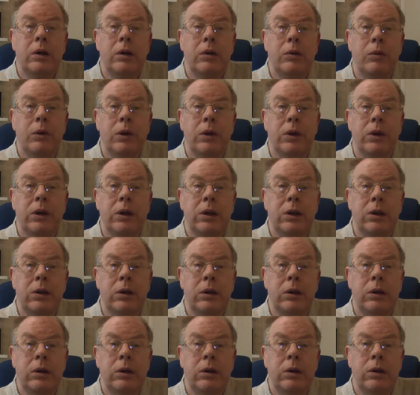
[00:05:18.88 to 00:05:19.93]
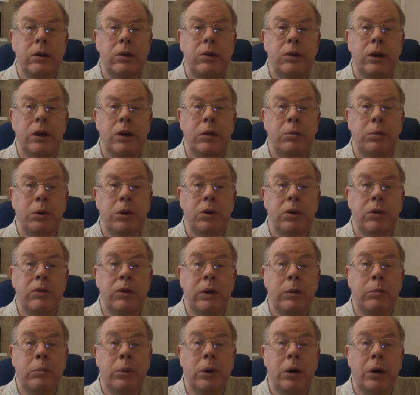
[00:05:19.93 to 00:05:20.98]
with the
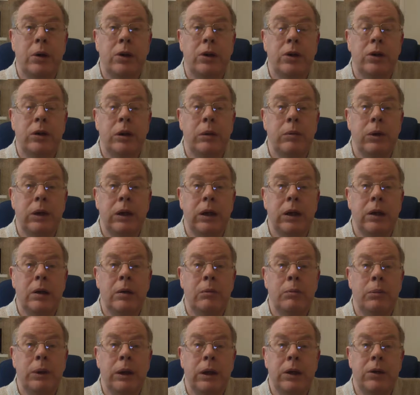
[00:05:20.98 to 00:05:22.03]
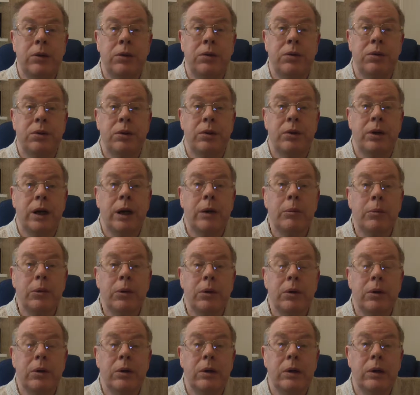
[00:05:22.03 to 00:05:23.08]
Trans-Pacific Partnership deal being scrapped.
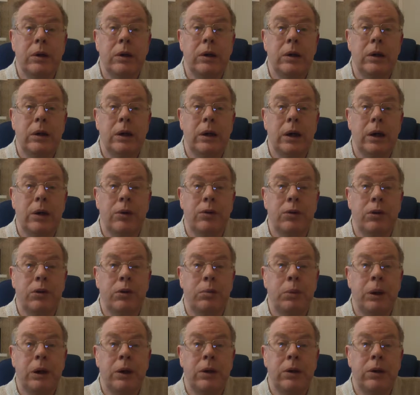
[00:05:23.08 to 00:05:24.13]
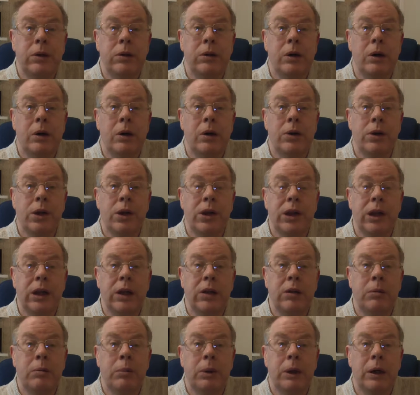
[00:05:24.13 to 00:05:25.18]
I suspect he's got other
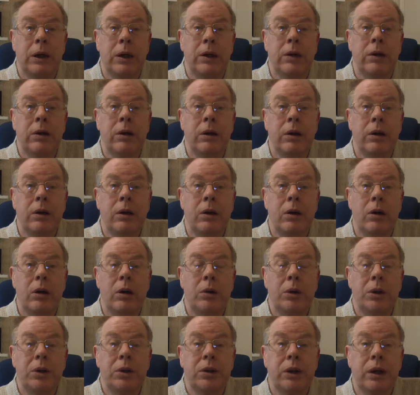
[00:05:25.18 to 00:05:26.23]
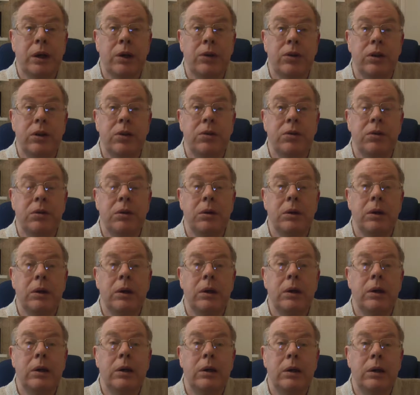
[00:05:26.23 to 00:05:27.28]
things planned, lower taxes,
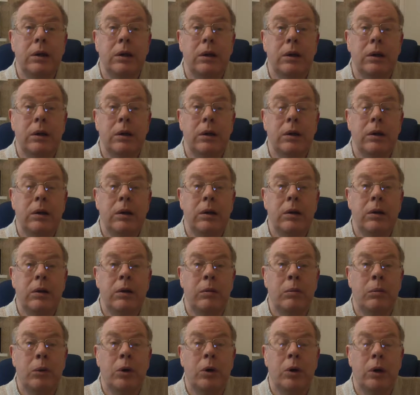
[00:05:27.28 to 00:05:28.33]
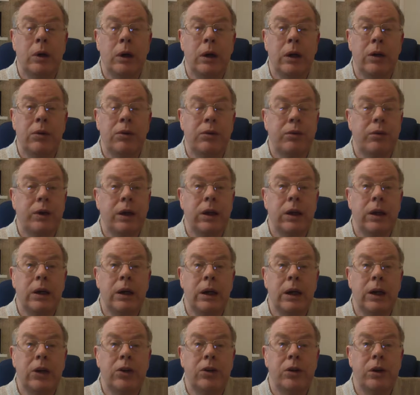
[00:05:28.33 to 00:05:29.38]
less
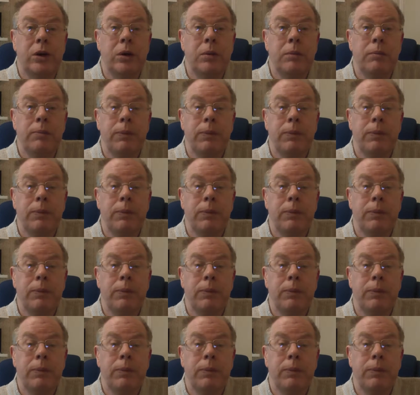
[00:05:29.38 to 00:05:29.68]
regulation,